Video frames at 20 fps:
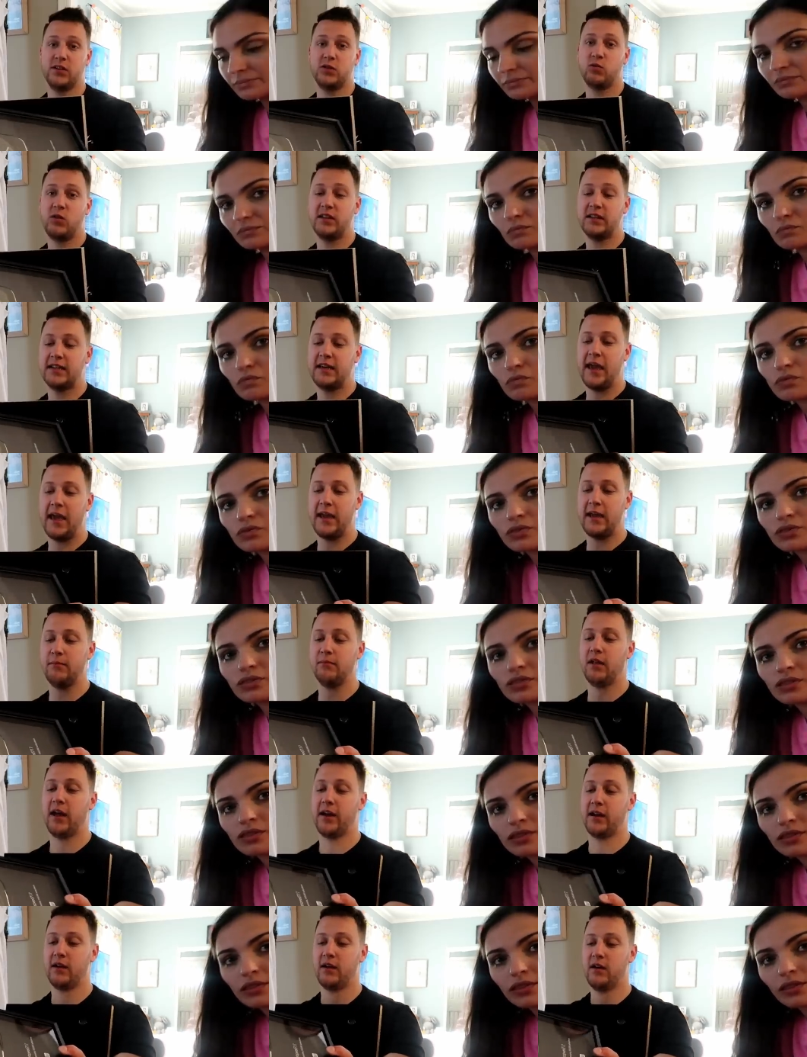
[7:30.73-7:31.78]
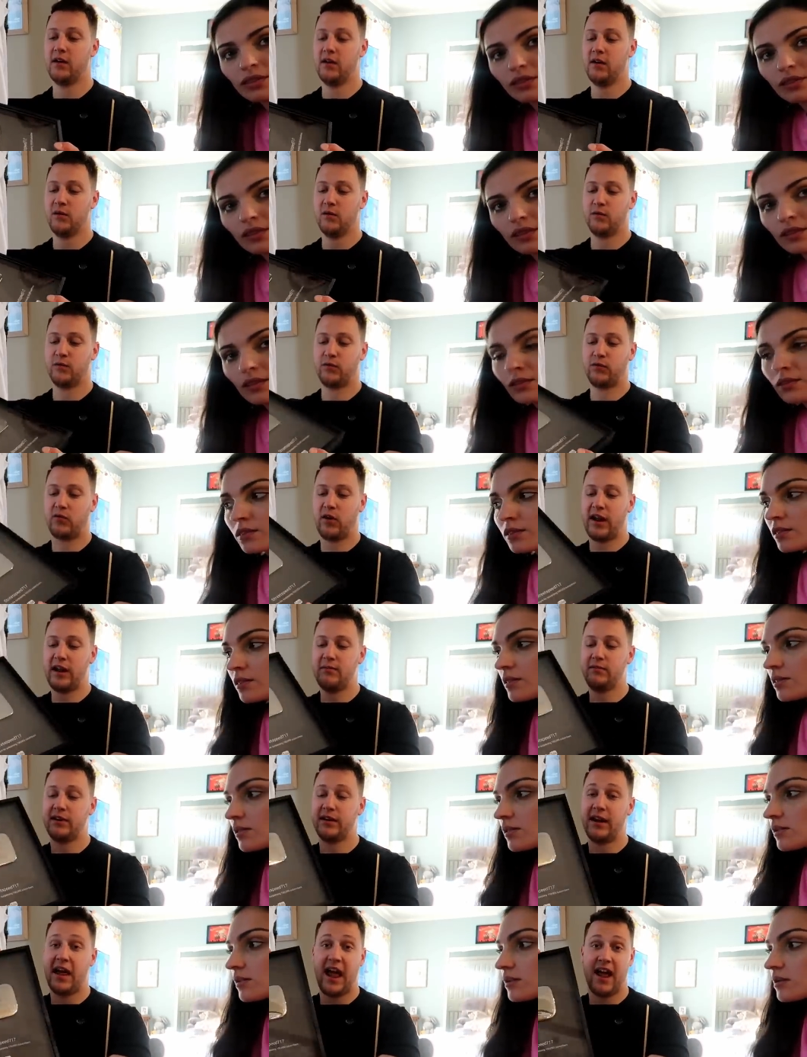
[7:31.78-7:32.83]
Speaker 1: this one came like
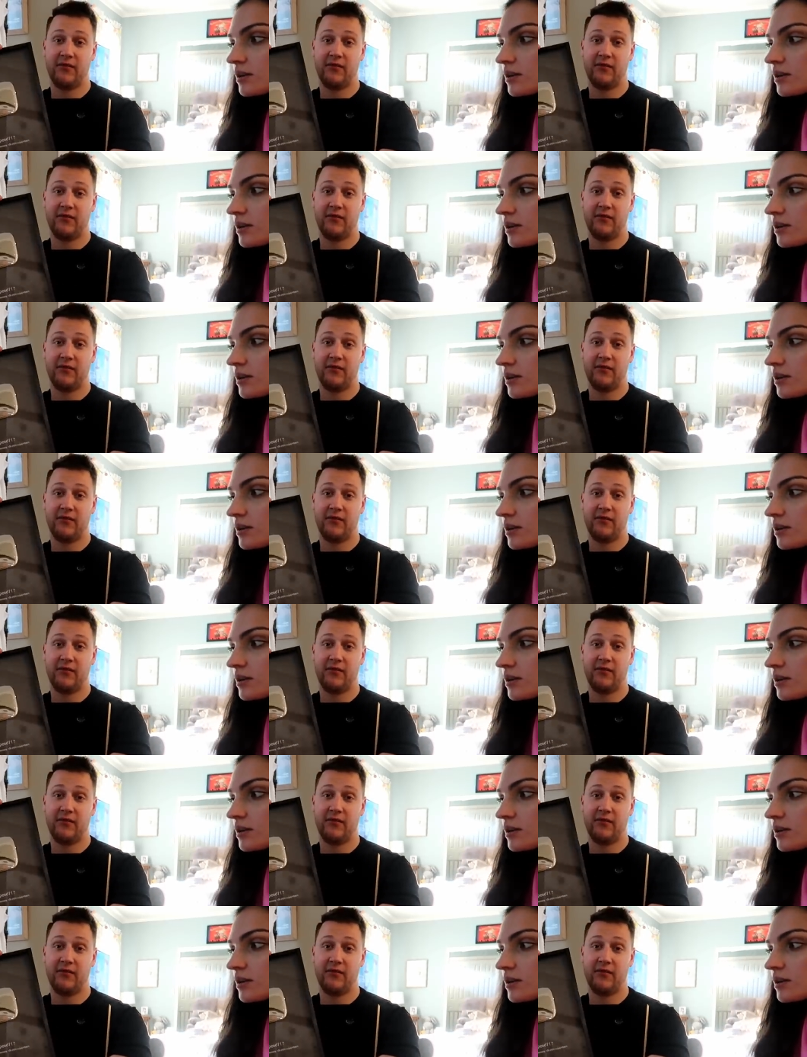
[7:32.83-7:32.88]
framed and